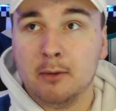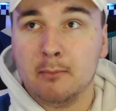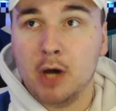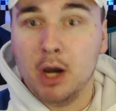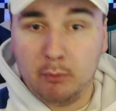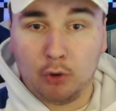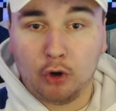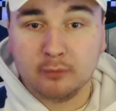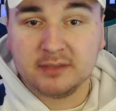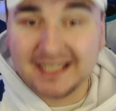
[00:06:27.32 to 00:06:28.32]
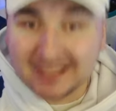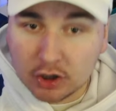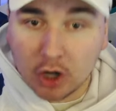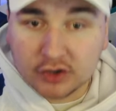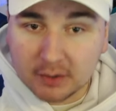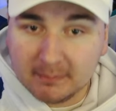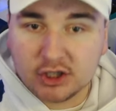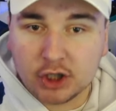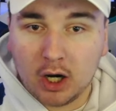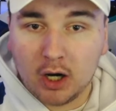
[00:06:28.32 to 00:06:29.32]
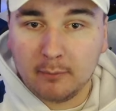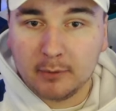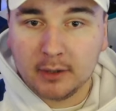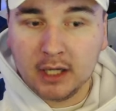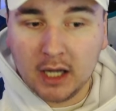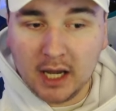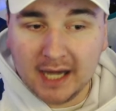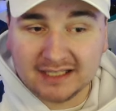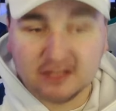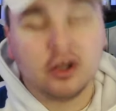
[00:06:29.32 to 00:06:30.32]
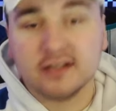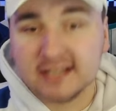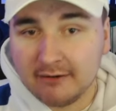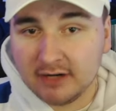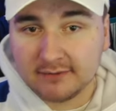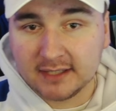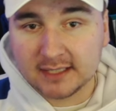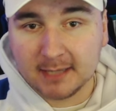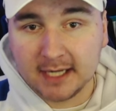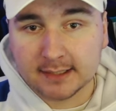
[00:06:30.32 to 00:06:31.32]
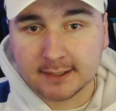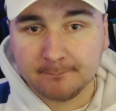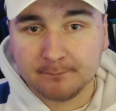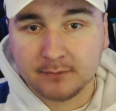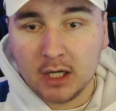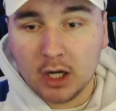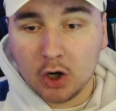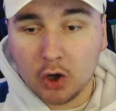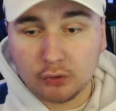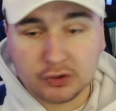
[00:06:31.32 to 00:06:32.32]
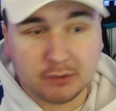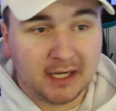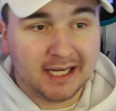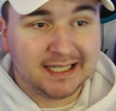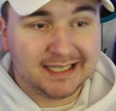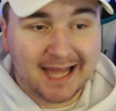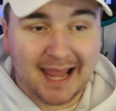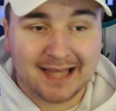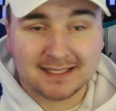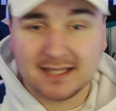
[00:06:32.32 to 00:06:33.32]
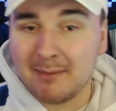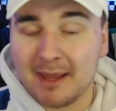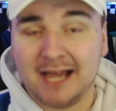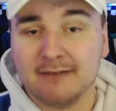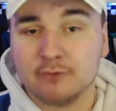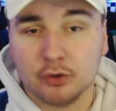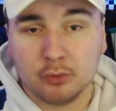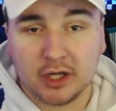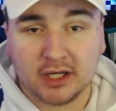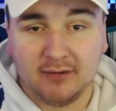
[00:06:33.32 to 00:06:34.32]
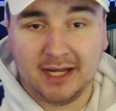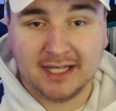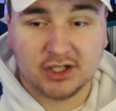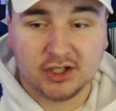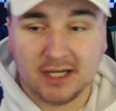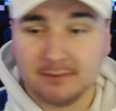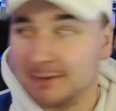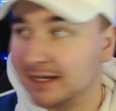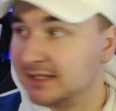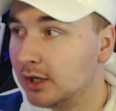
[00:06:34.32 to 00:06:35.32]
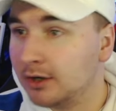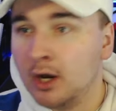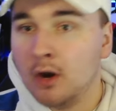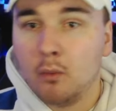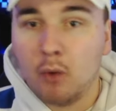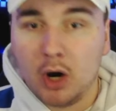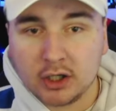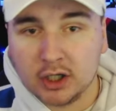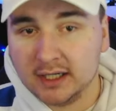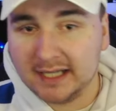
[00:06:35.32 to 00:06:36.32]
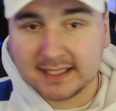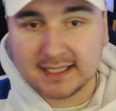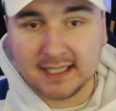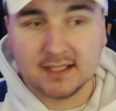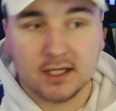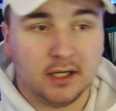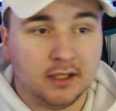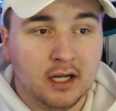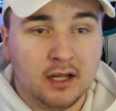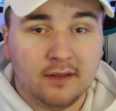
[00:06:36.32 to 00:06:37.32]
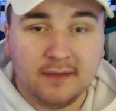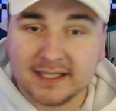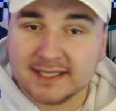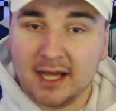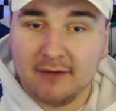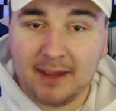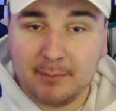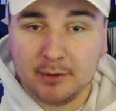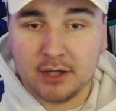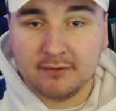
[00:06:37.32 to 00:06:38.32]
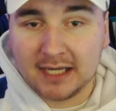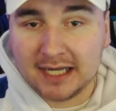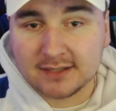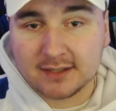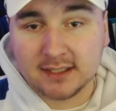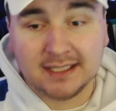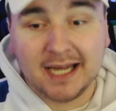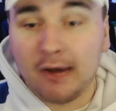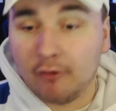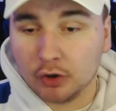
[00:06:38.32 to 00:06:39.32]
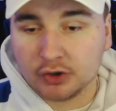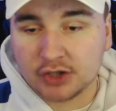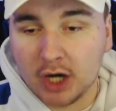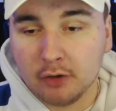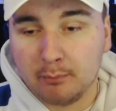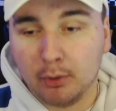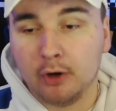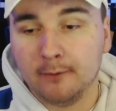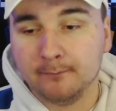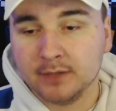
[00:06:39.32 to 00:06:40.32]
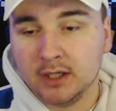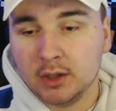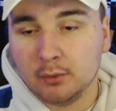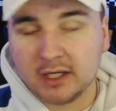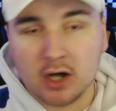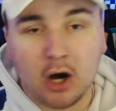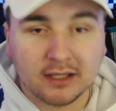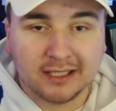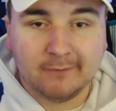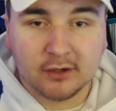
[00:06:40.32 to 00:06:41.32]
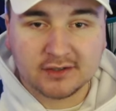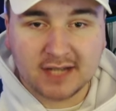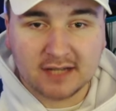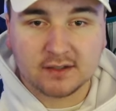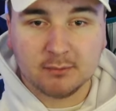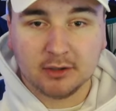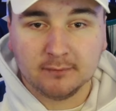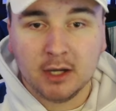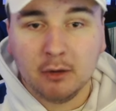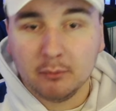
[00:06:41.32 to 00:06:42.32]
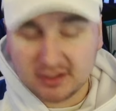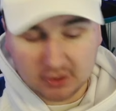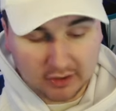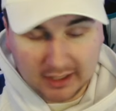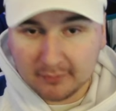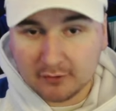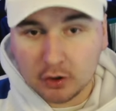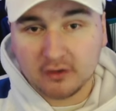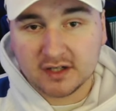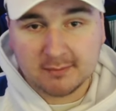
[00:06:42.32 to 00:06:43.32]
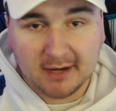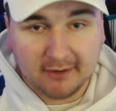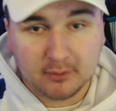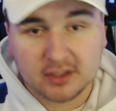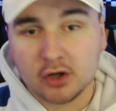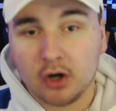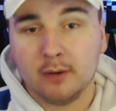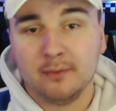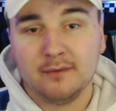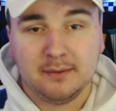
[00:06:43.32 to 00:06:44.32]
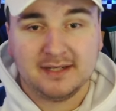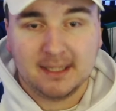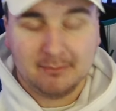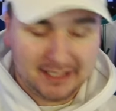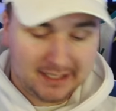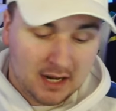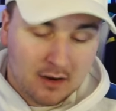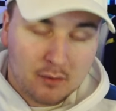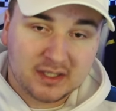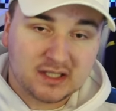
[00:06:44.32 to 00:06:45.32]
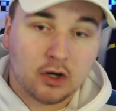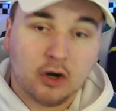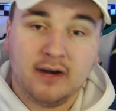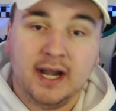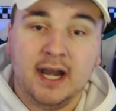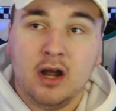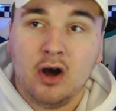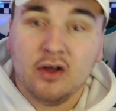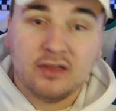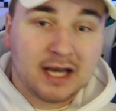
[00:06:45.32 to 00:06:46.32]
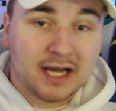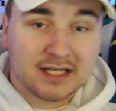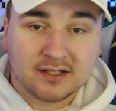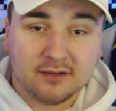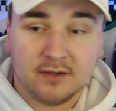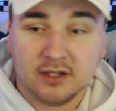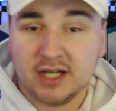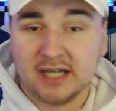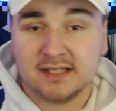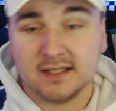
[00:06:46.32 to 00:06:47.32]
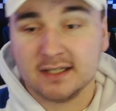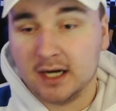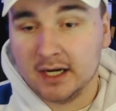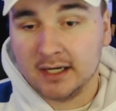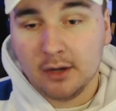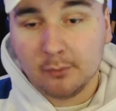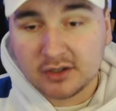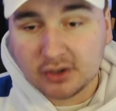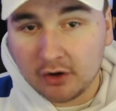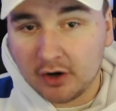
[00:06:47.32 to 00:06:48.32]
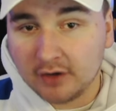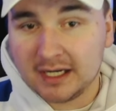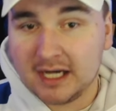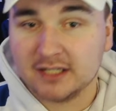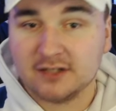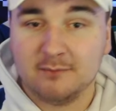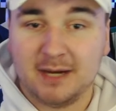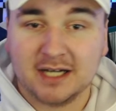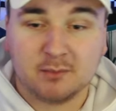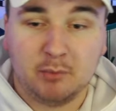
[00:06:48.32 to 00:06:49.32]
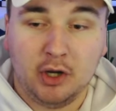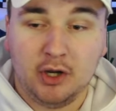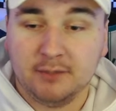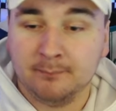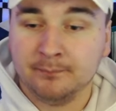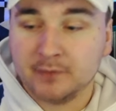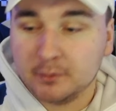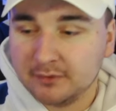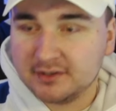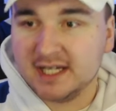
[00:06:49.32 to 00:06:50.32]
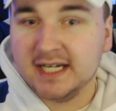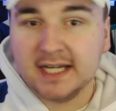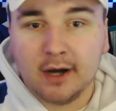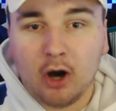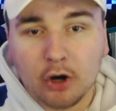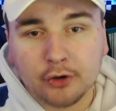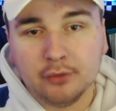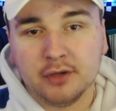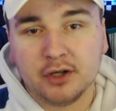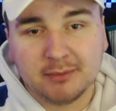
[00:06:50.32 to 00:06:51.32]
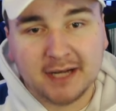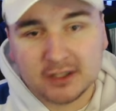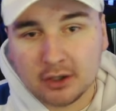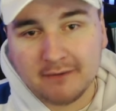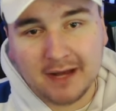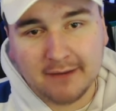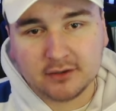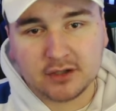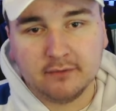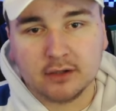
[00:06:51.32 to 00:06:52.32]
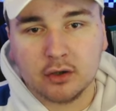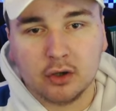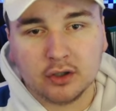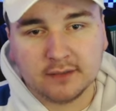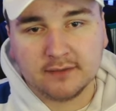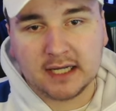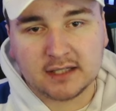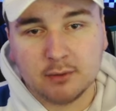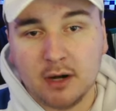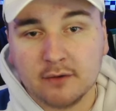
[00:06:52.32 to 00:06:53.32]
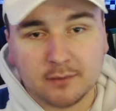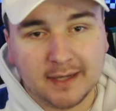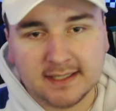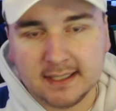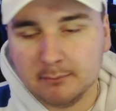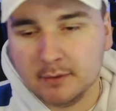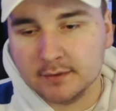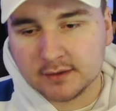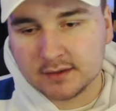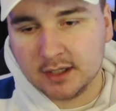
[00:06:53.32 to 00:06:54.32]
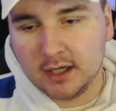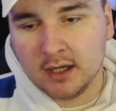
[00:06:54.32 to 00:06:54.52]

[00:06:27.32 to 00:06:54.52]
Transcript: abrupt, he's got to be sharp, and he's got to get rid of these players. Ultimately, yes, they may have good working relationships based on what occurred last season and things that have happened over the last year or so, but we can't live on sentiment. We saw that with Corey Smith, we saw it with Louis Sibley, we saw it on the likes of Jason Knight, we saw it on the likes of Max Bird, and we've seen it on all those players who have left us over the course of the last 12 to 18 months, that